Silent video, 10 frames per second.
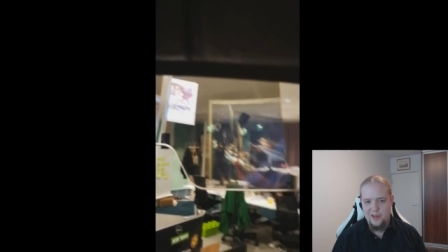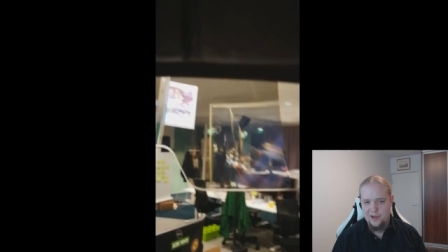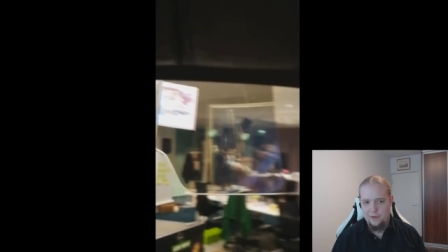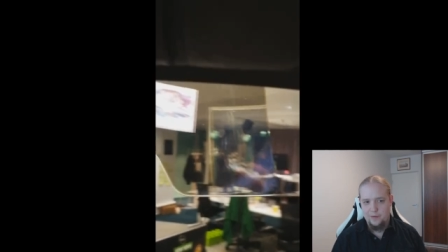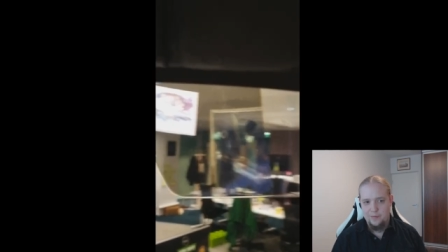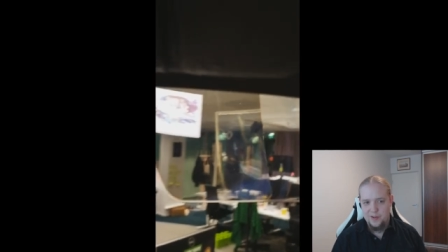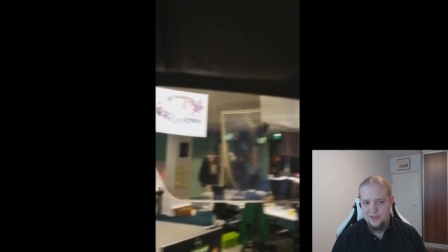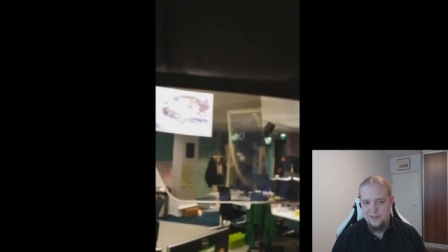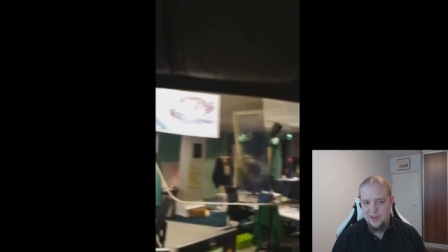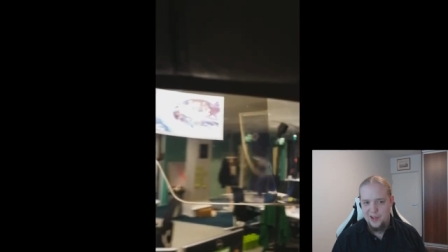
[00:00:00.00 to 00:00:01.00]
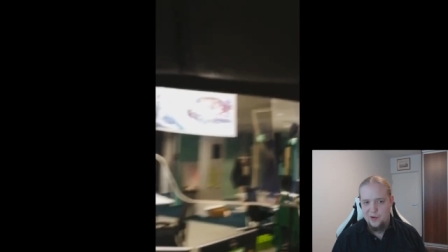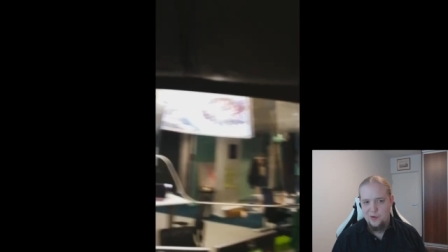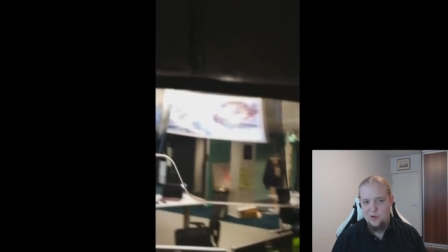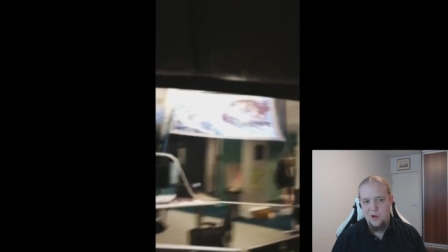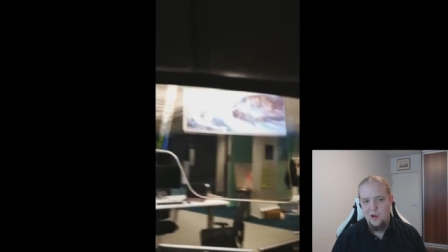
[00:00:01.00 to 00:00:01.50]
here from this
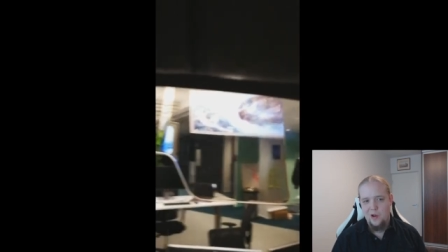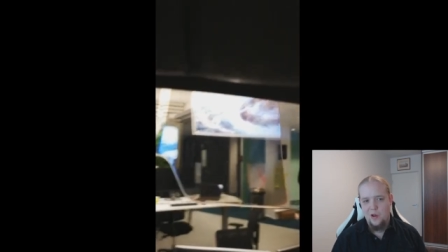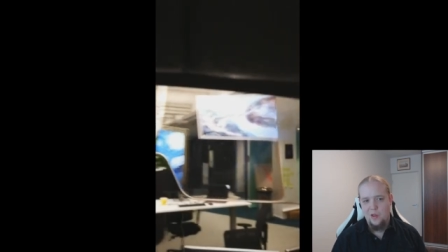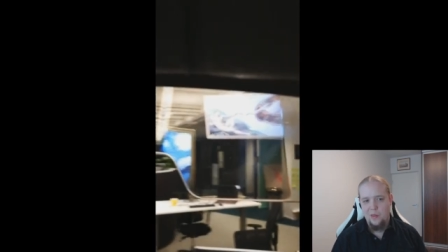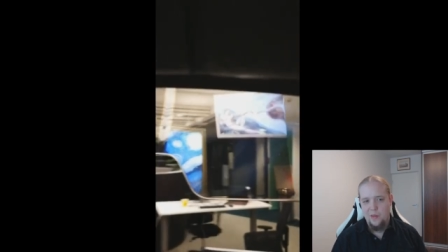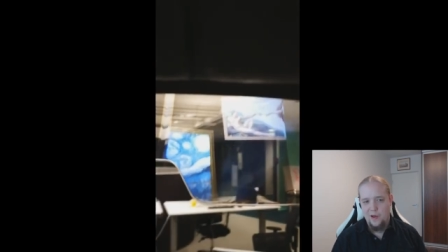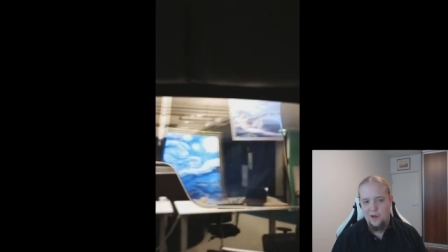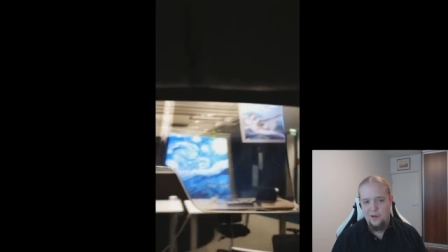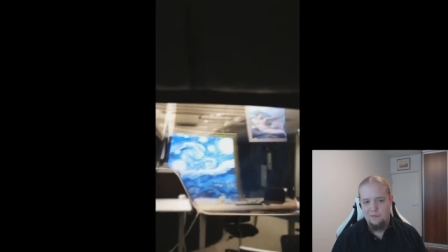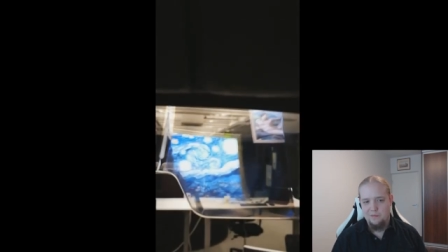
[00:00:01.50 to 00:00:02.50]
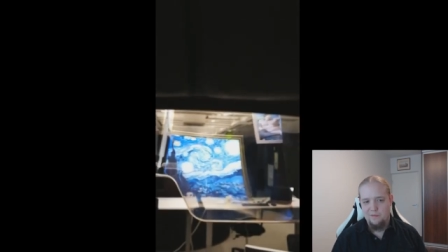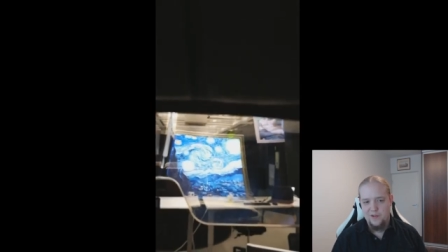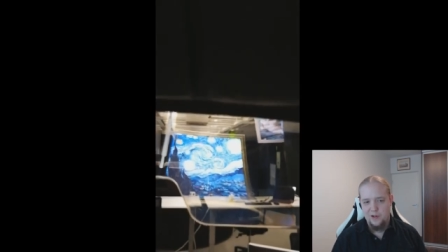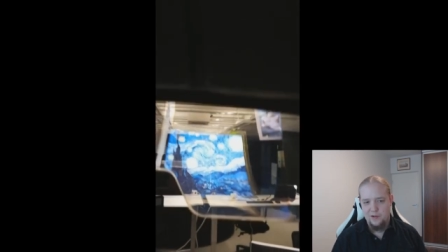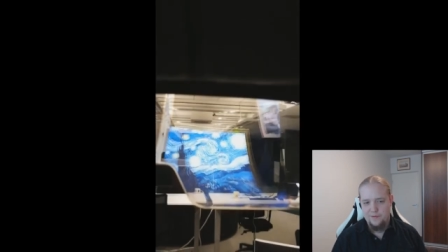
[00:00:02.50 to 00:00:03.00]
video, the
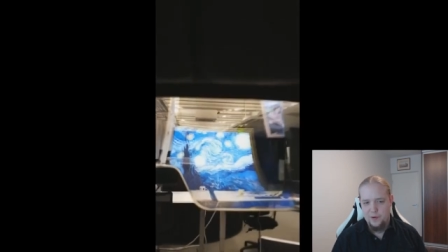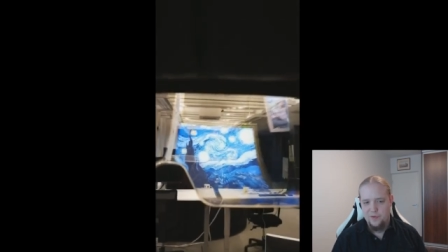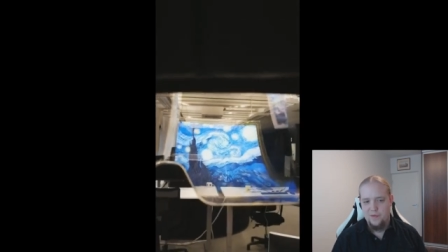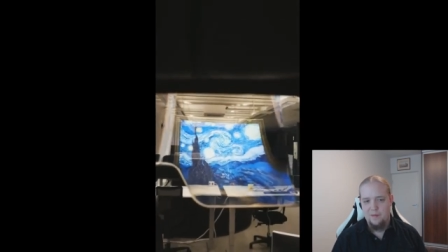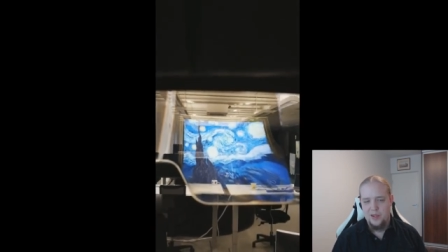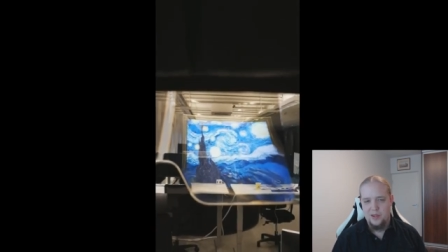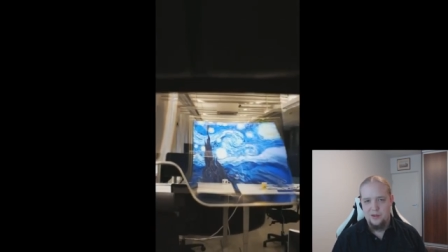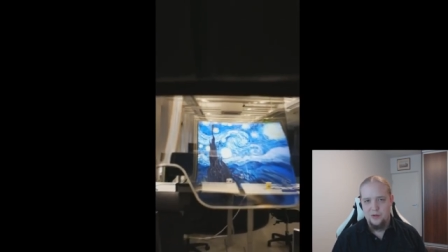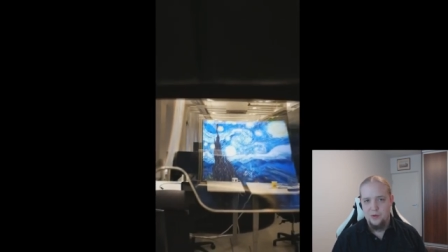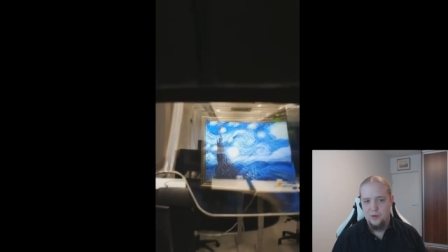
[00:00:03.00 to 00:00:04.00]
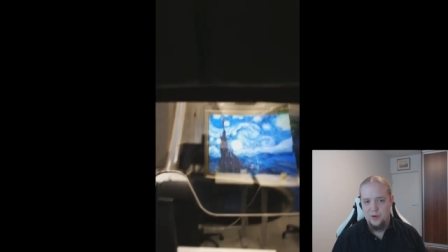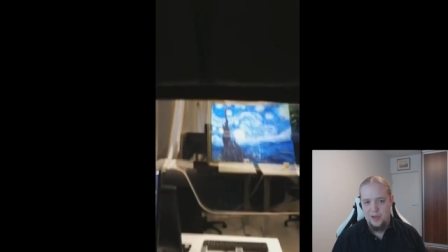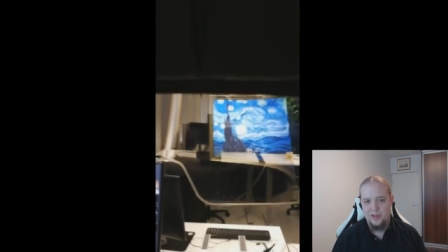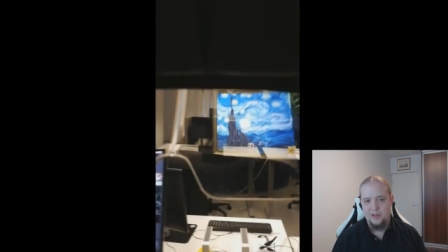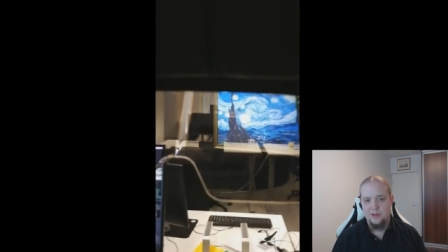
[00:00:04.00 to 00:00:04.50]
field of view of the Meta 2
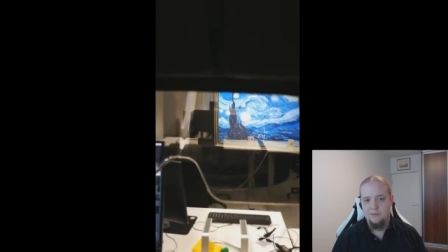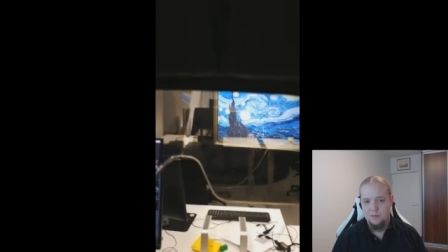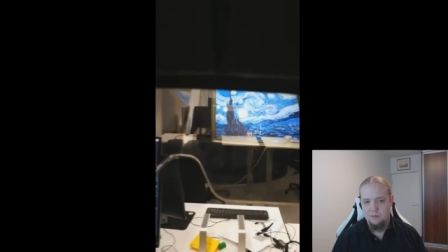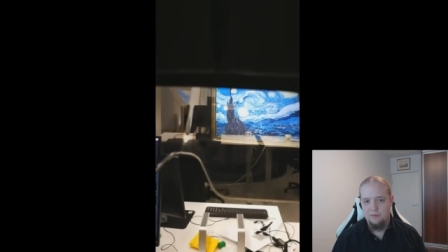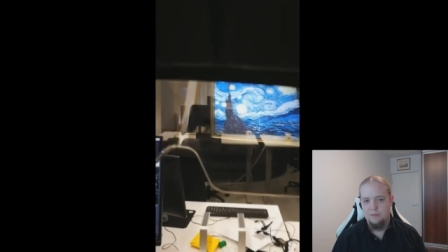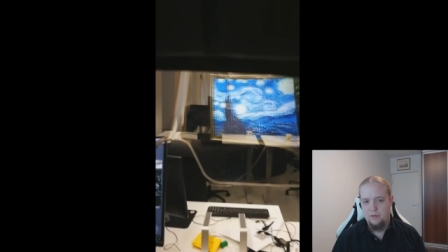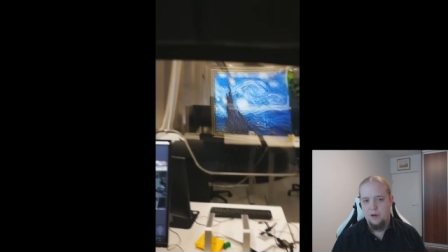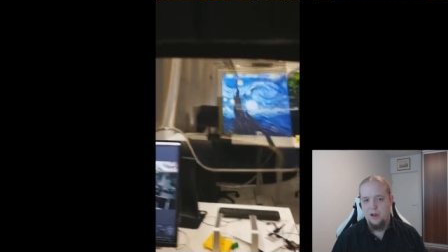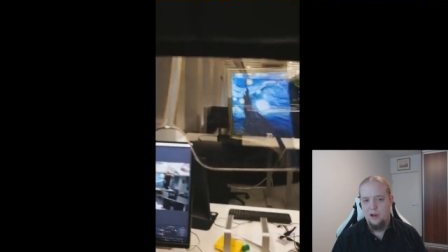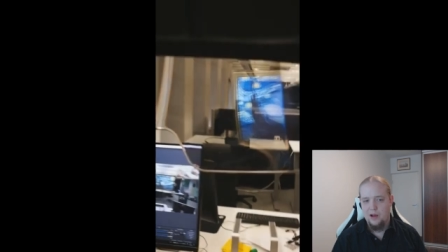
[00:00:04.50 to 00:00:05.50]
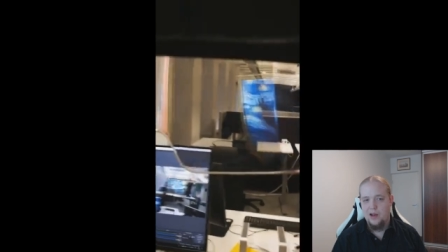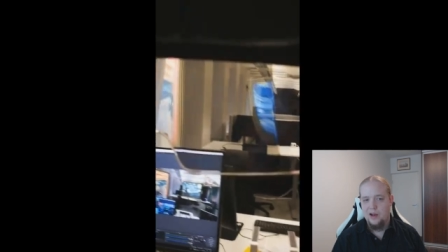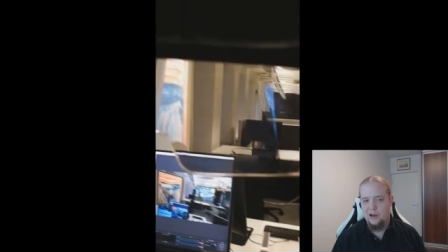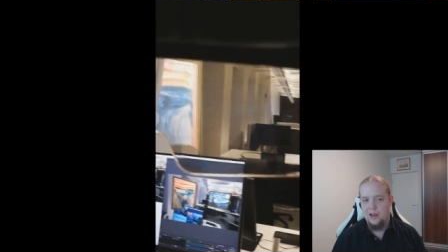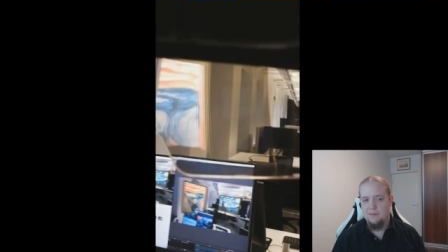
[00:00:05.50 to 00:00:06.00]
is
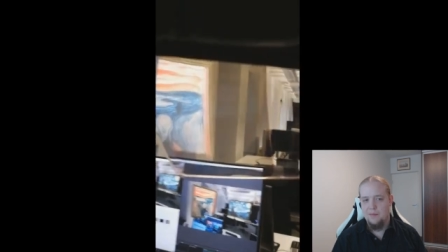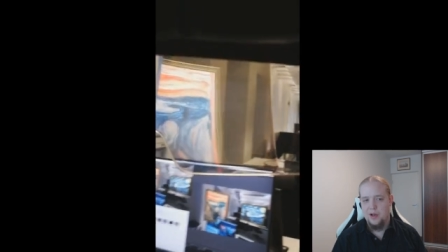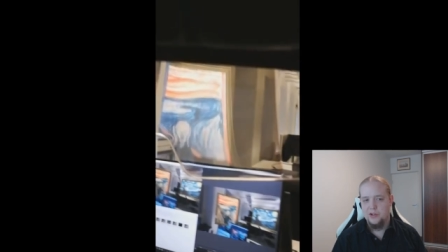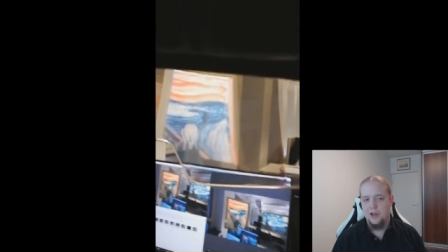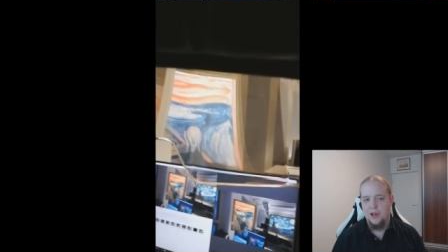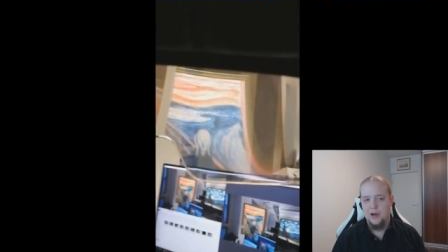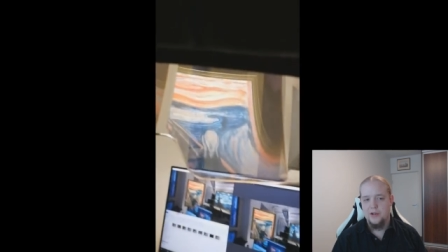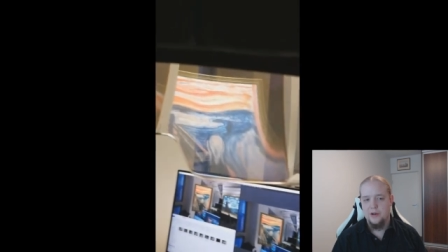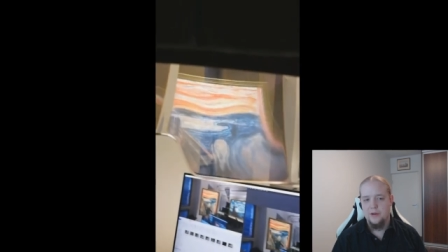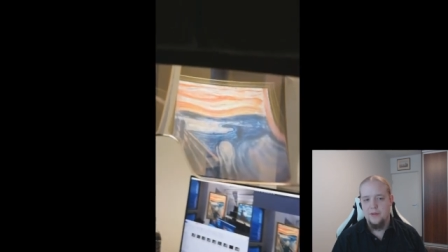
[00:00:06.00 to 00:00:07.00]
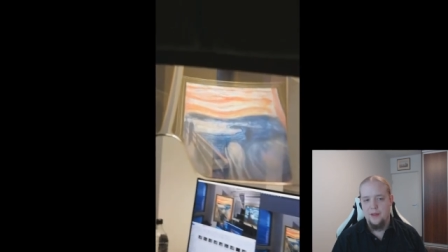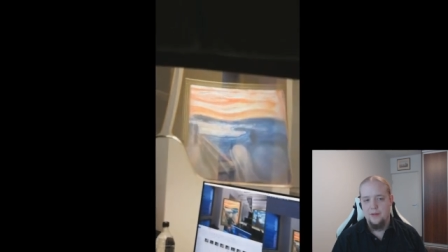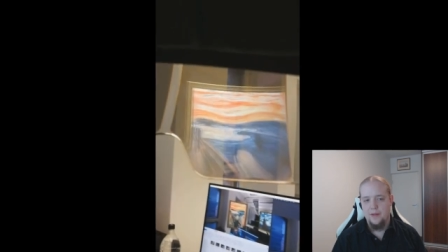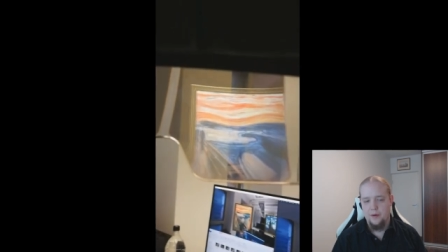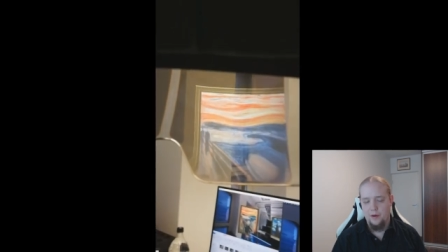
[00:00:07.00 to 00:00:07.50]
clearly much larger
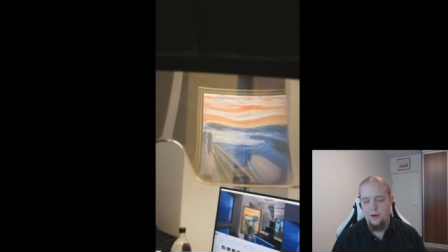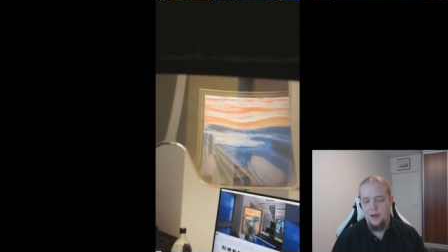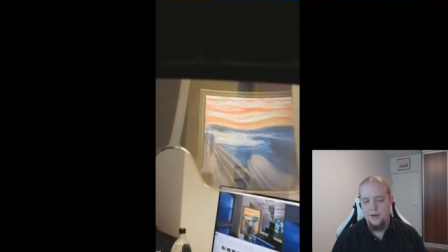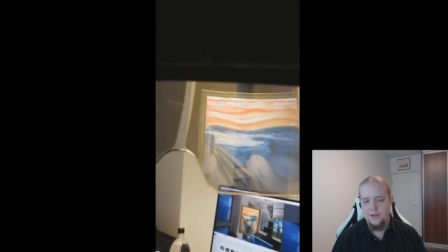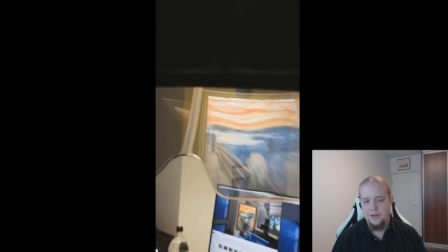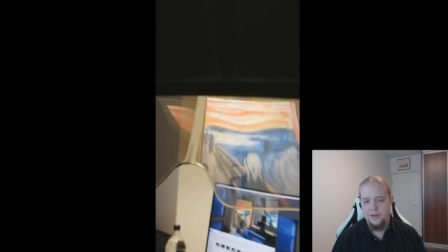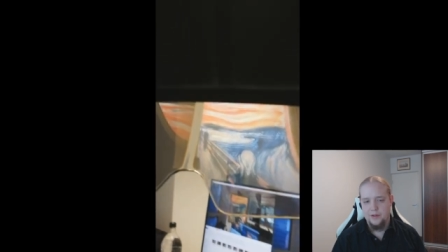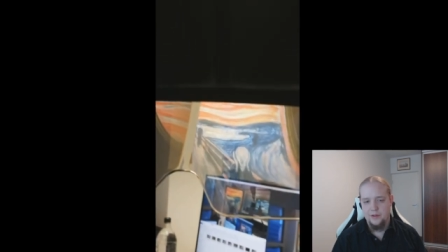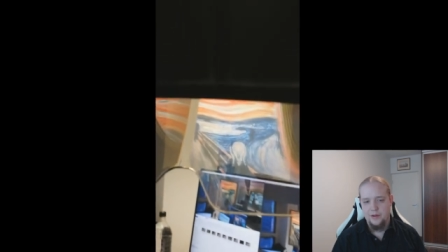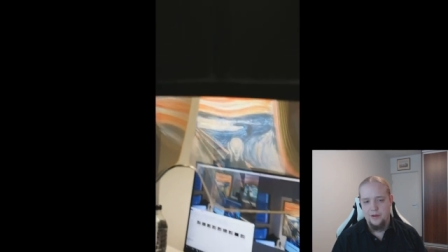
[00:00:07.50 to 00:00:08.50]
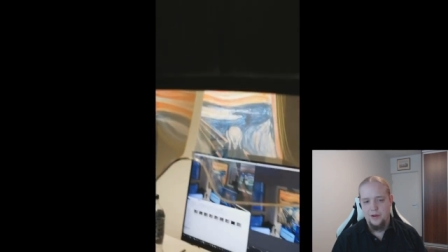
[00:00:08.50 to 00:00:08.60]
than the HoloLens's.